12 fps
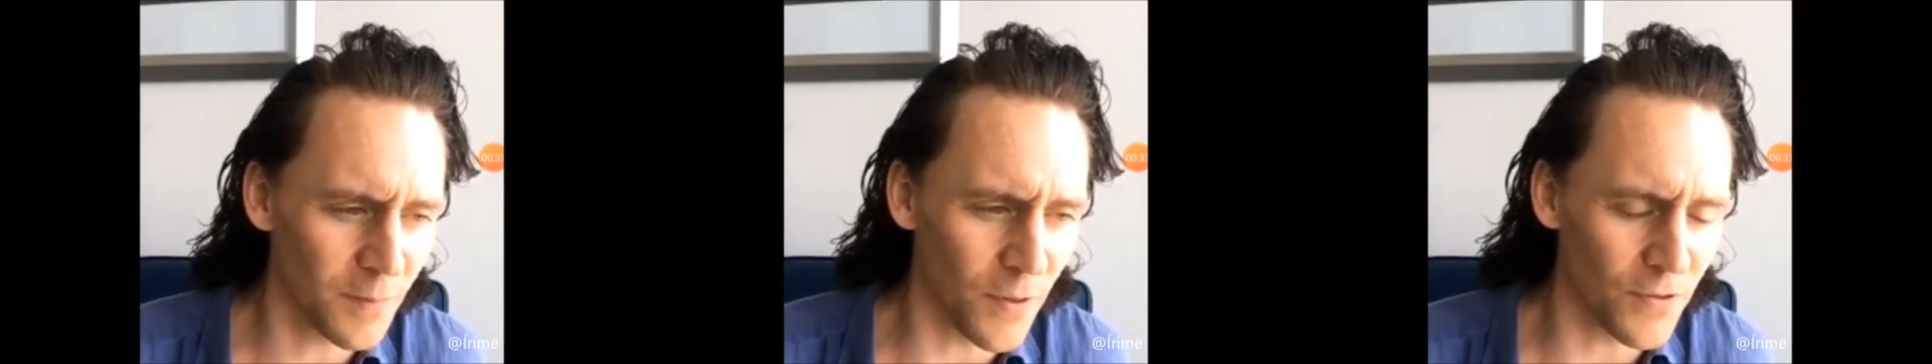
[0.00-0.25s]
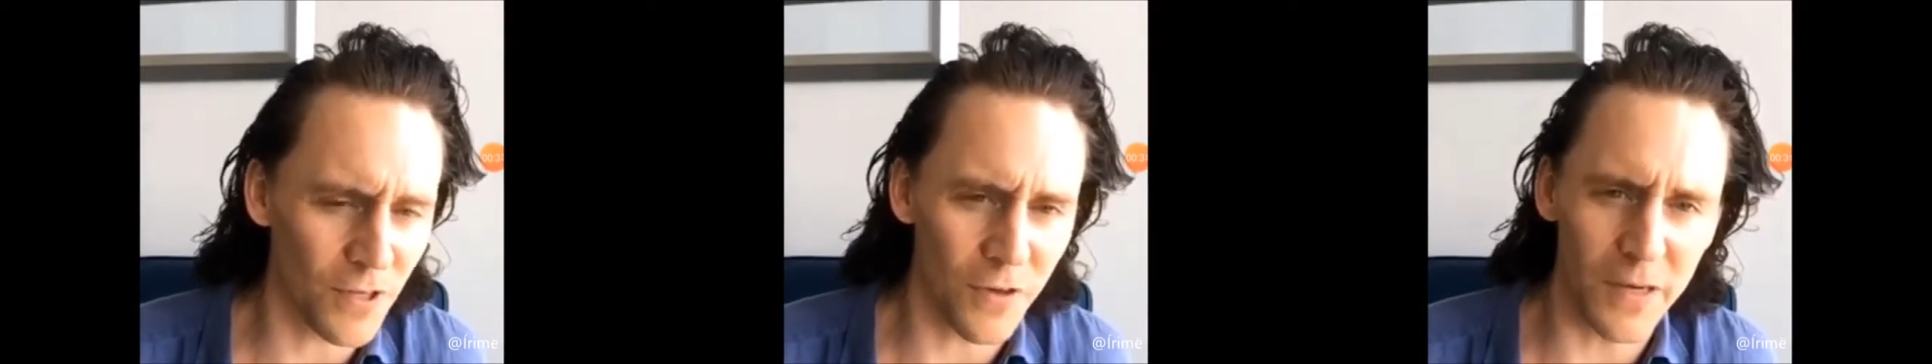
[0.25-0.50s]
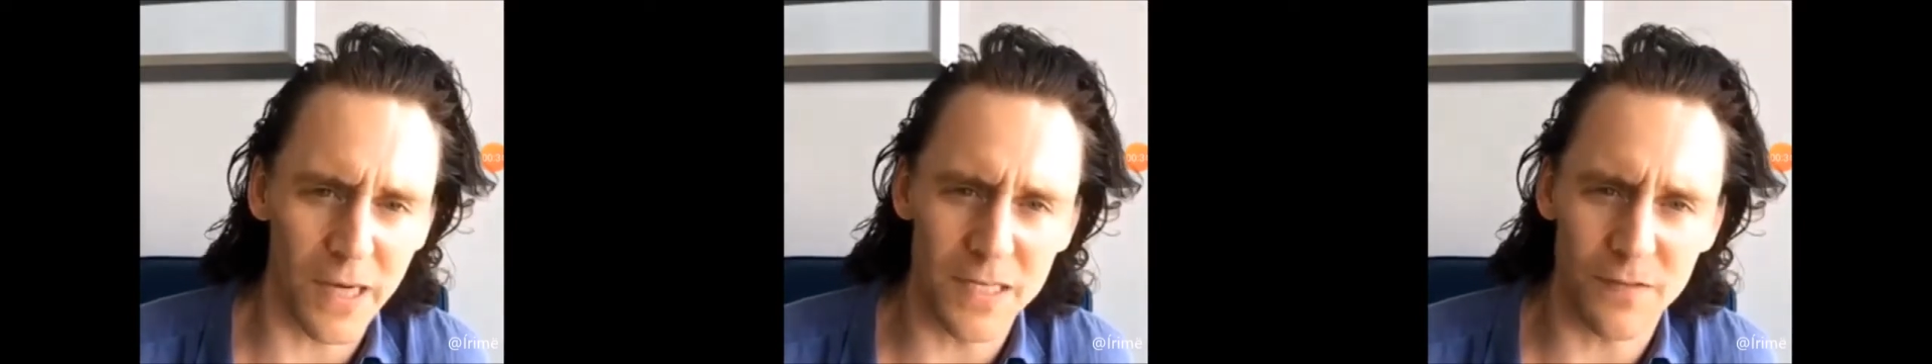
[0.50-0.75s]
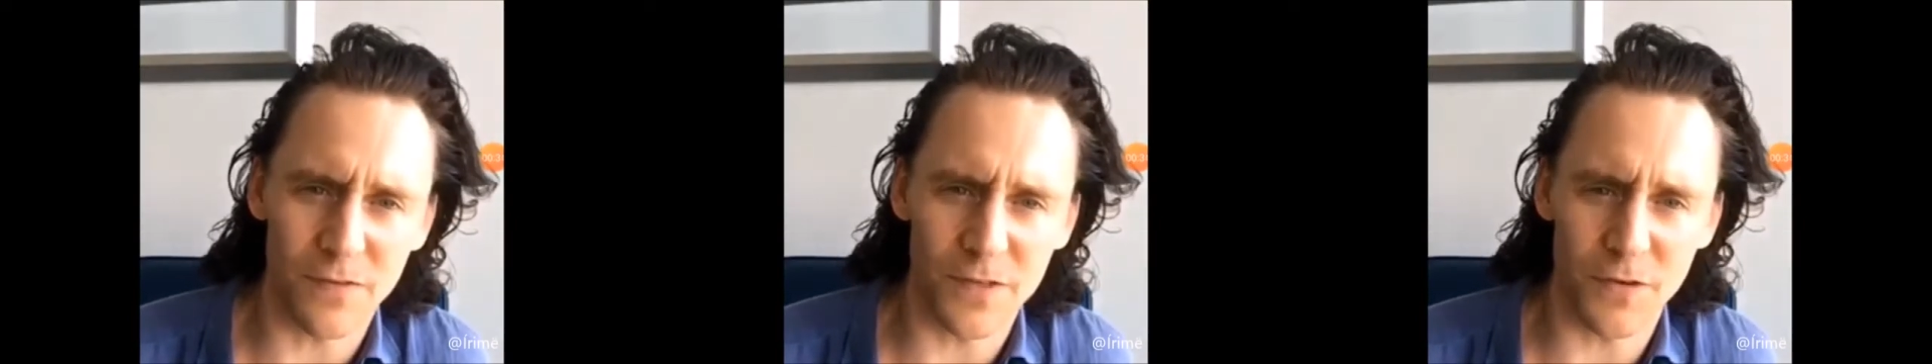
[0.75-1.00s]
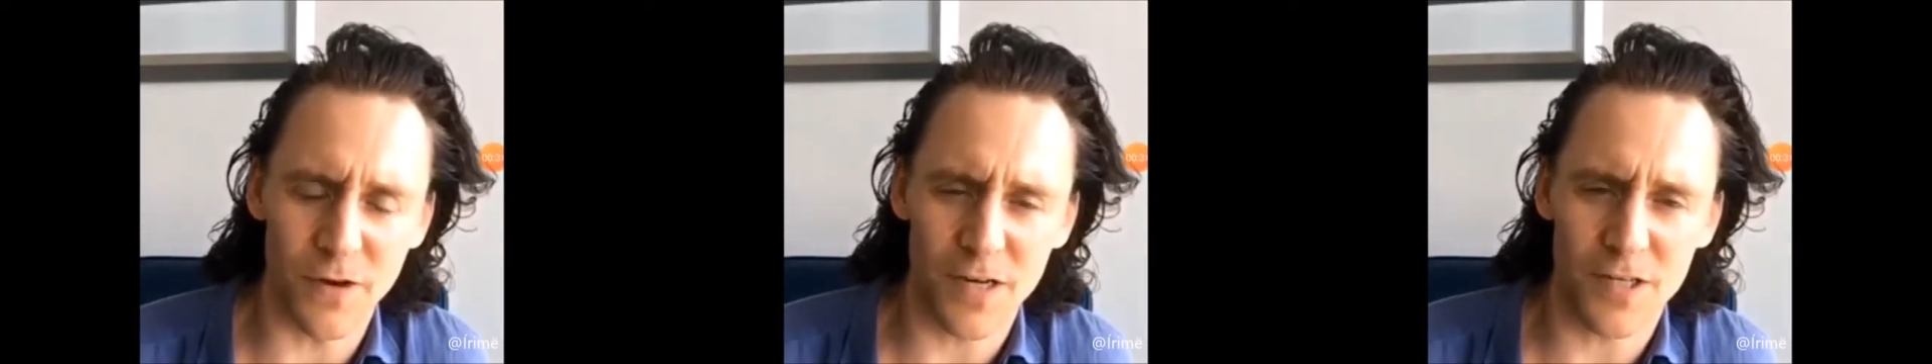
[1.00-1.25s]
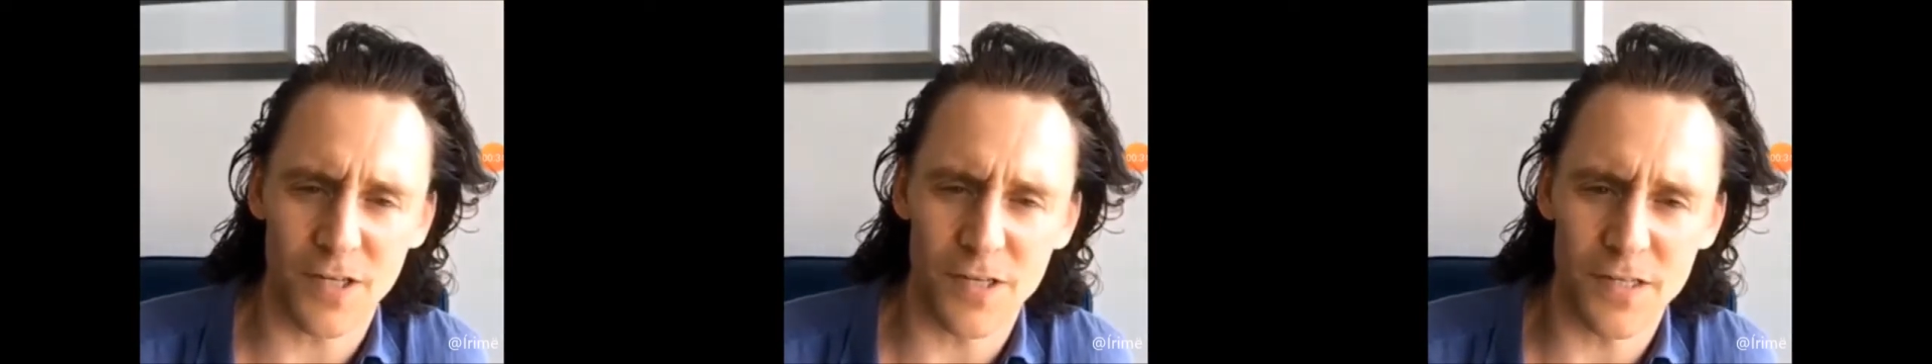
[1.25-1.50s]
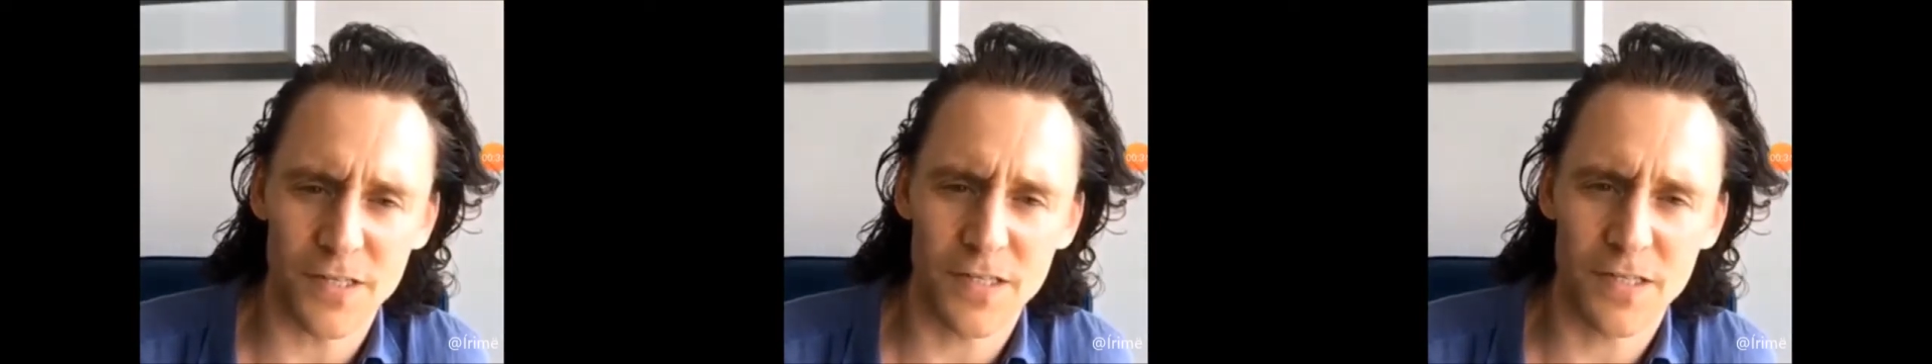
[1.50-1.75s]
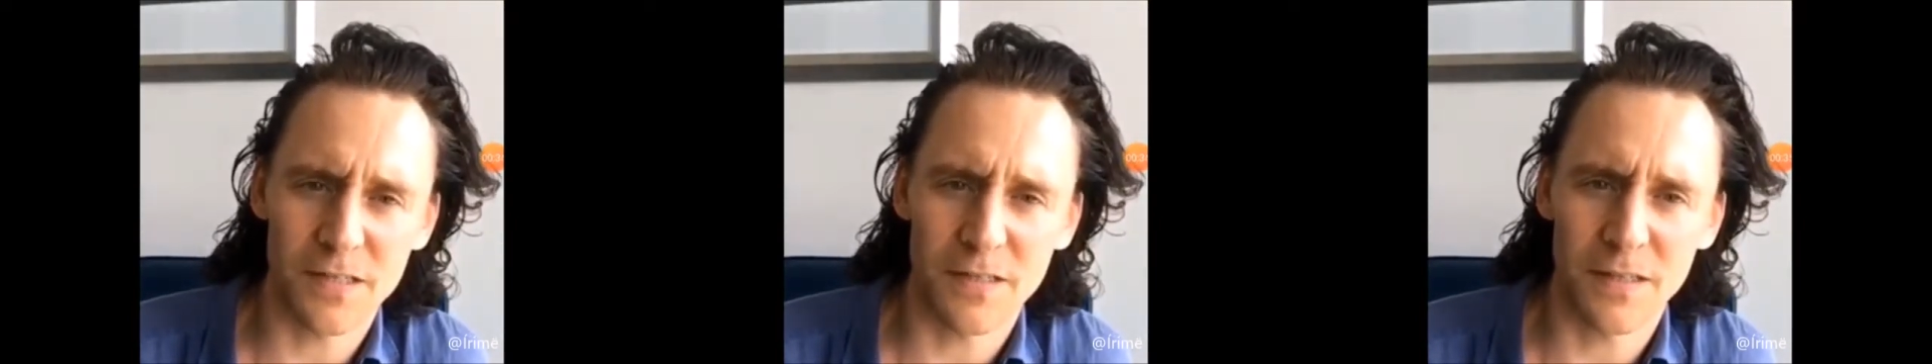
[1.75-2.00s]
both going in different
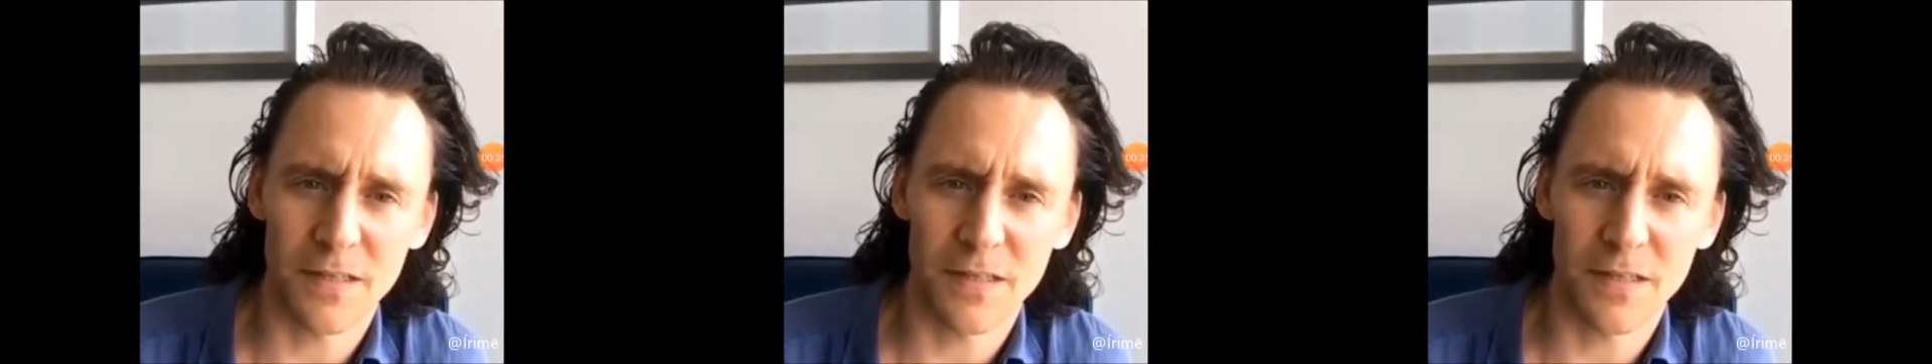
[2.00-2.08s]
directions.